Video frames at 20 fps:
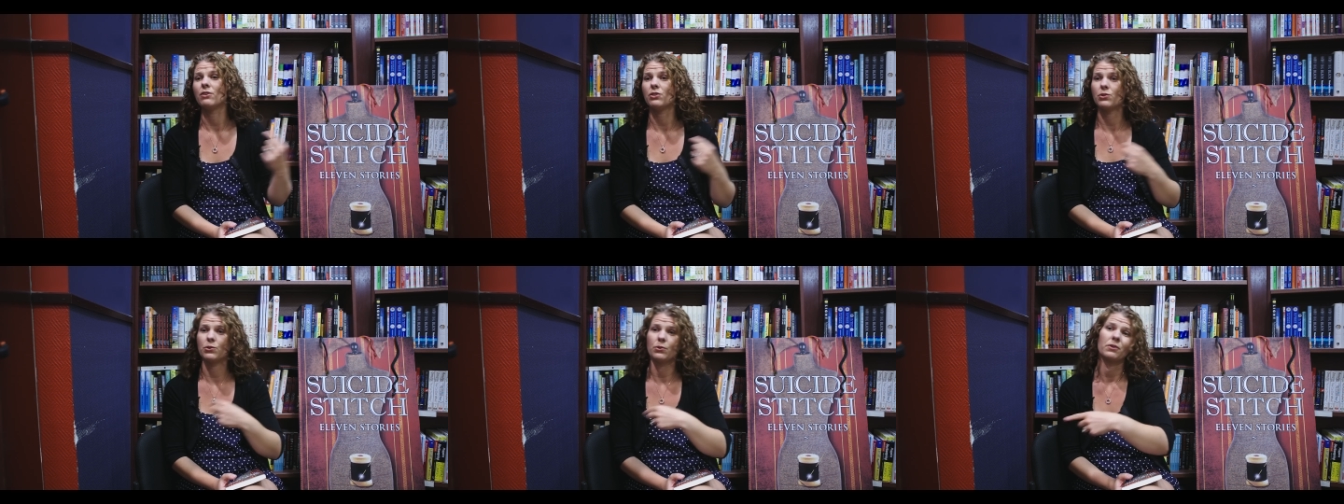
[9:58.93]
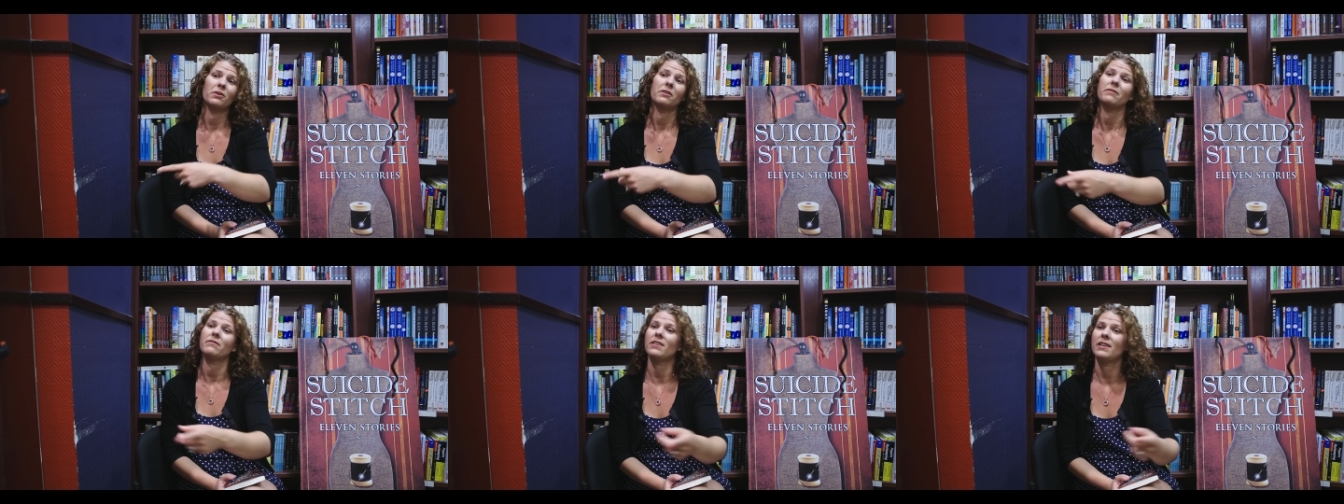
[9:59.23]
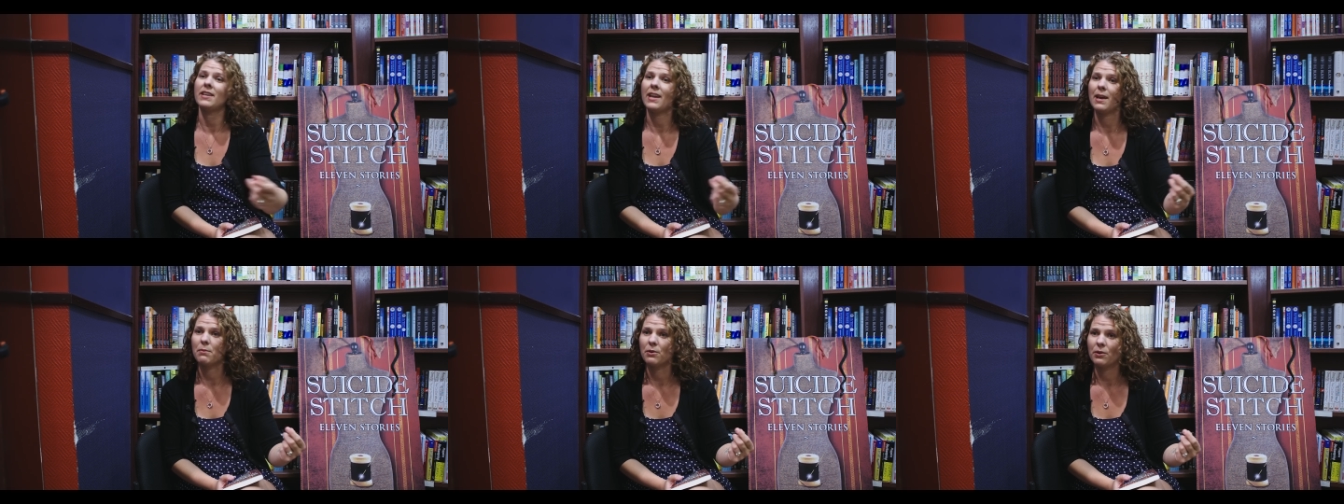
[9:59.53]
tour of the
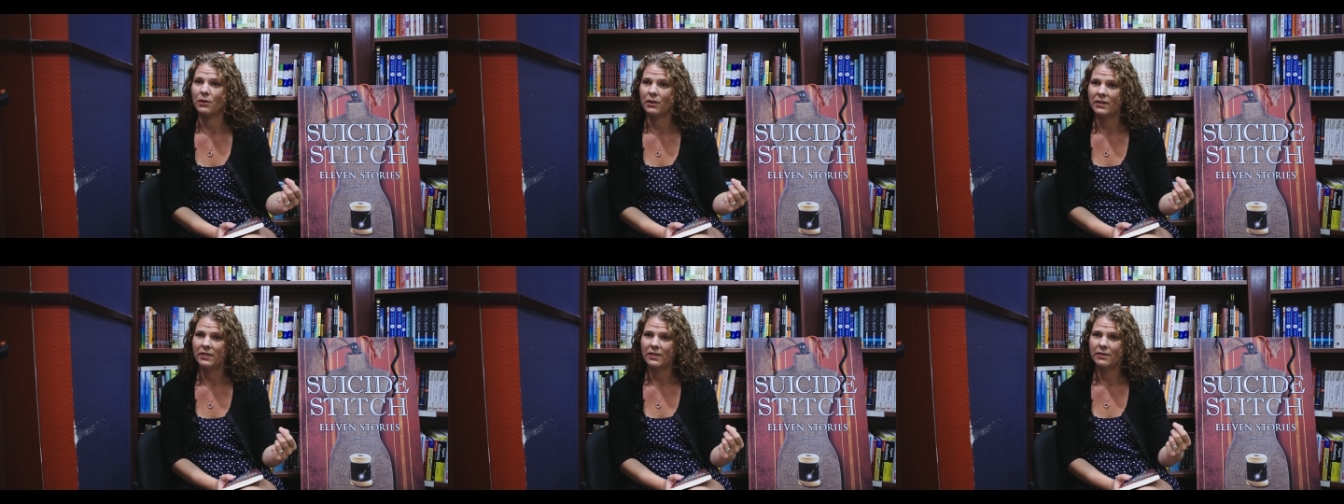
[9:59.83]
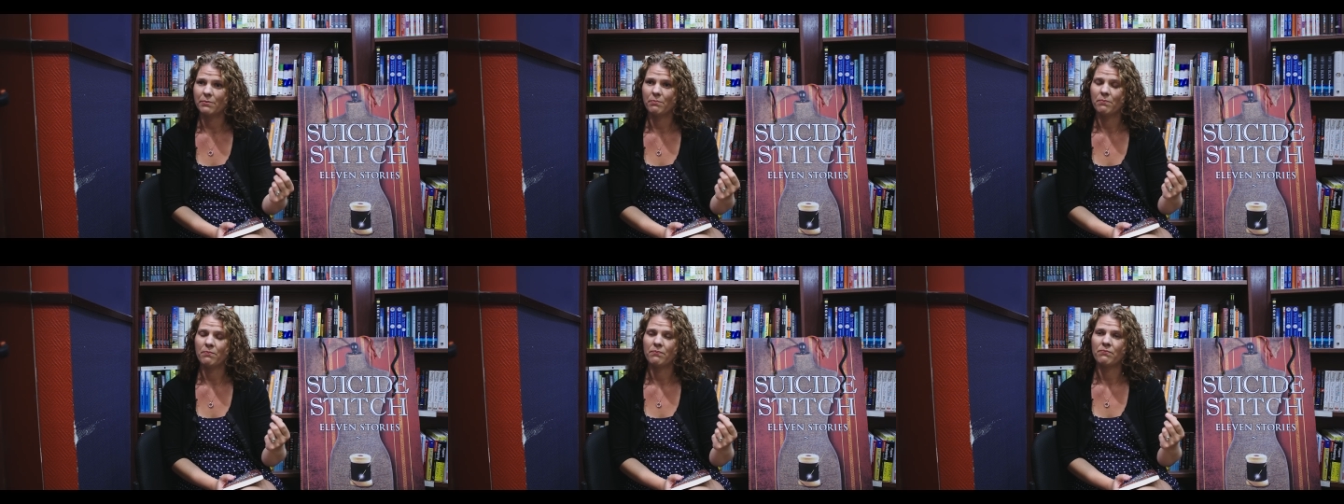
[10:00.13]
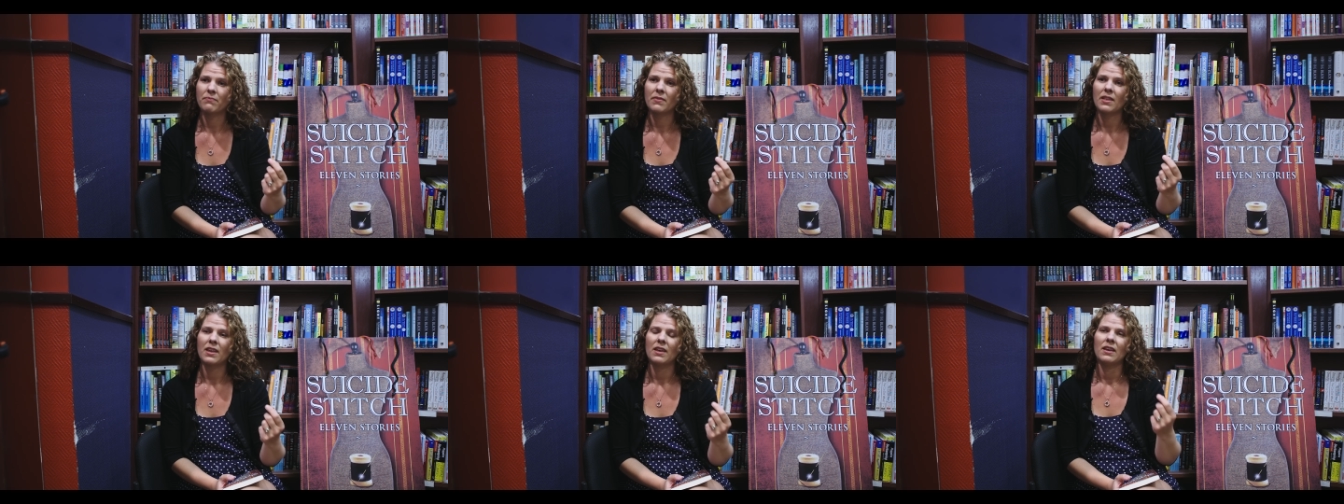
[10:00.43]
neighborhood.
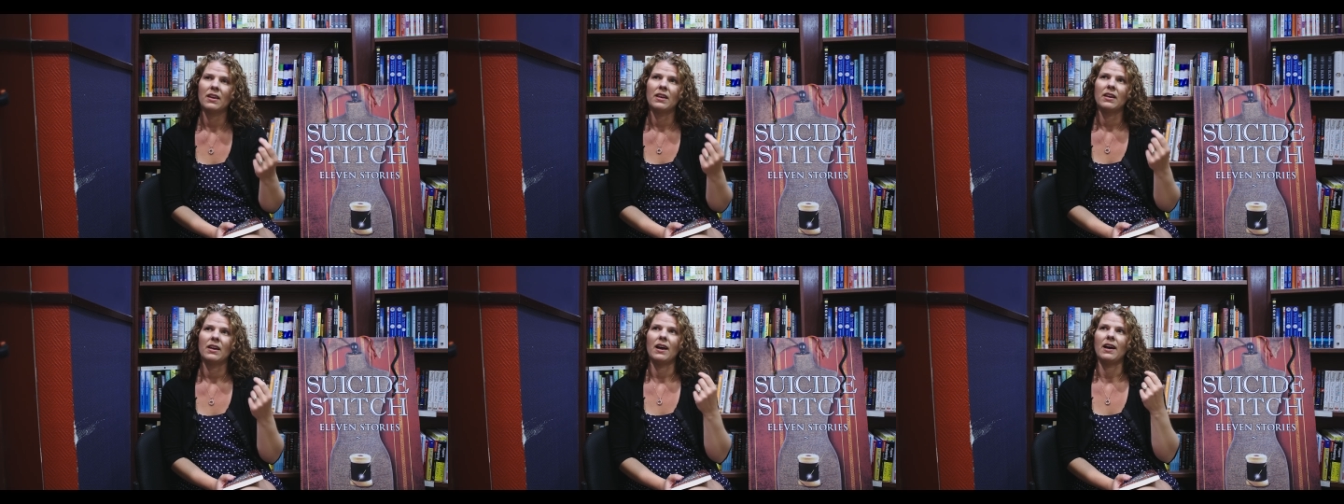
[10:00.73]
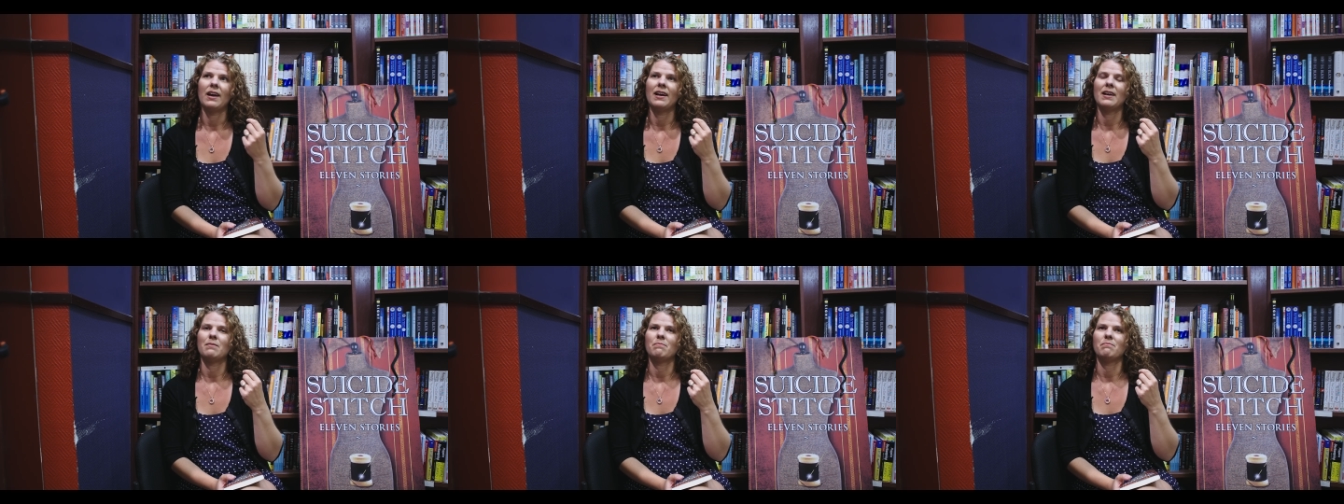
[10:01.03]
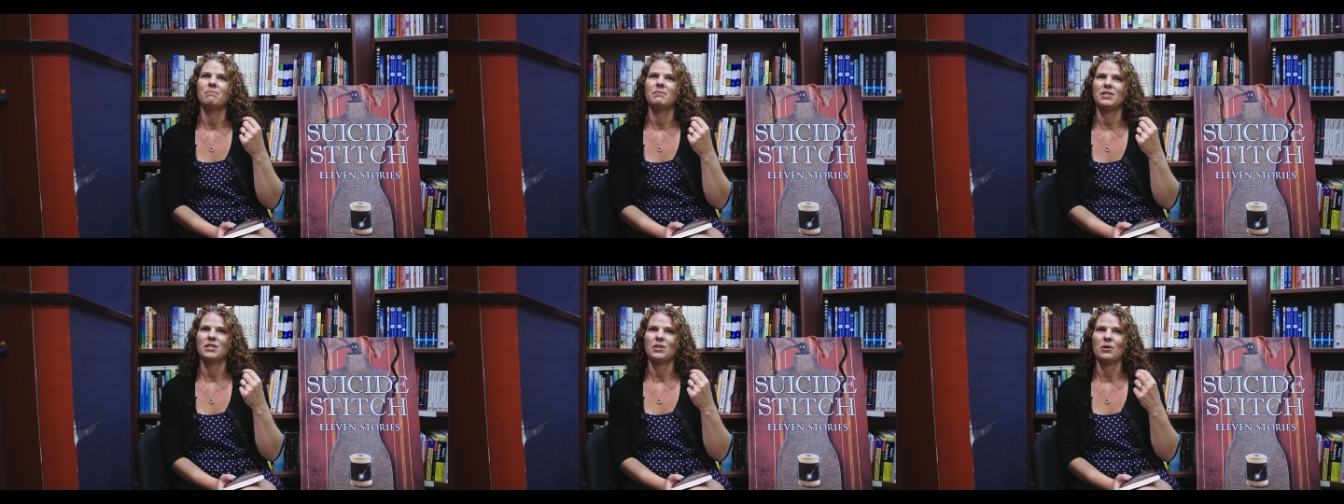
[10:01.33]

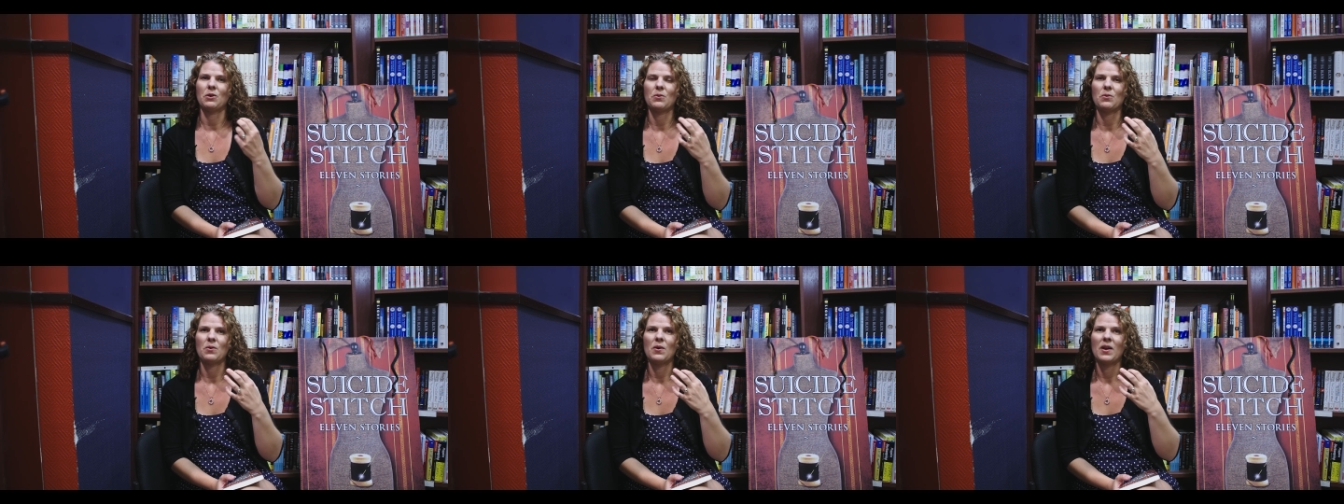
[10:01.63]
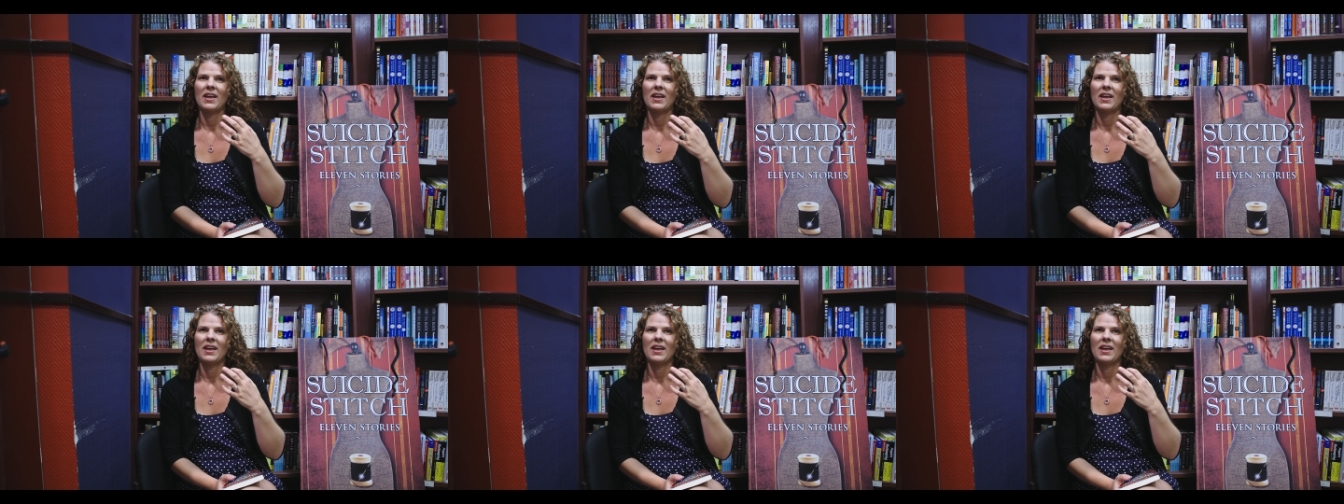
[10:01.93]
So